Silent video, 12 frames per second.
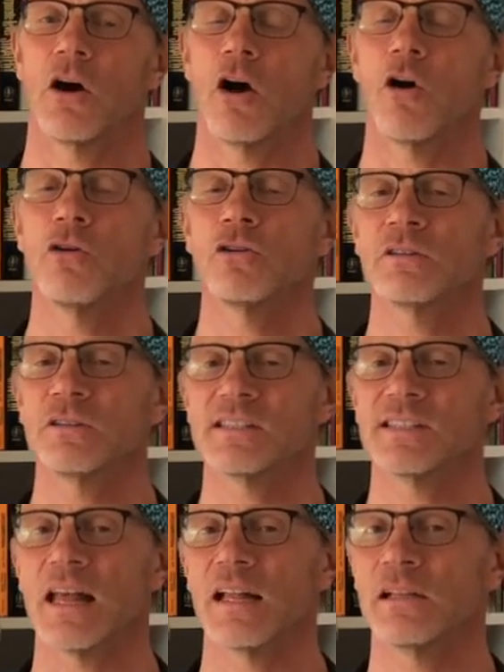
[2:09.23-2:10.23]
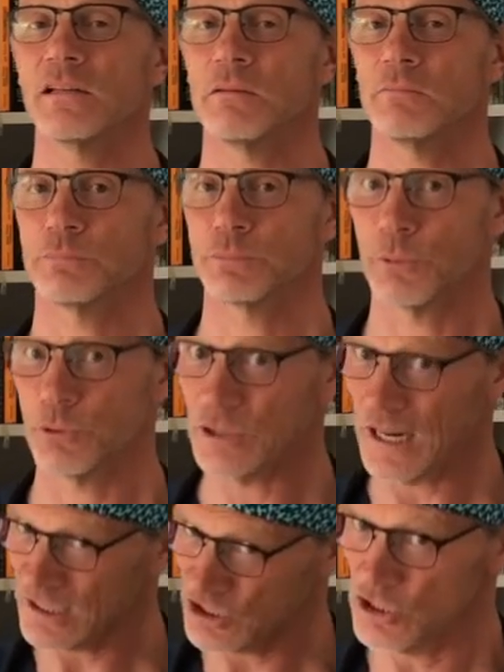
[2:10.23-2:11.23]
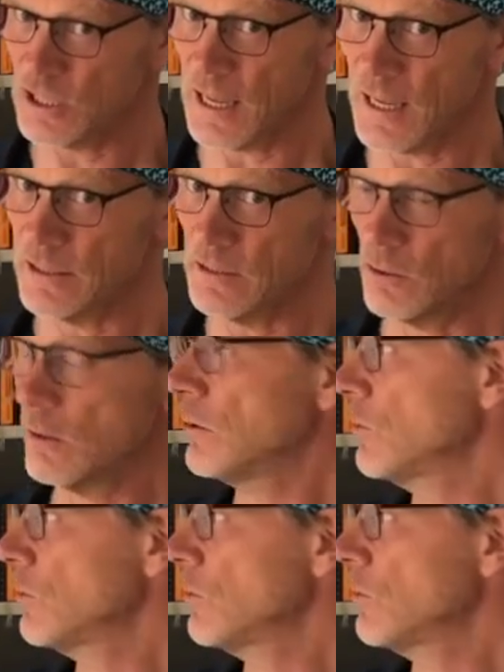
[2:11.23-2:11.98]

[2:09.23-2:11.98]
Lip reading: own cell production line,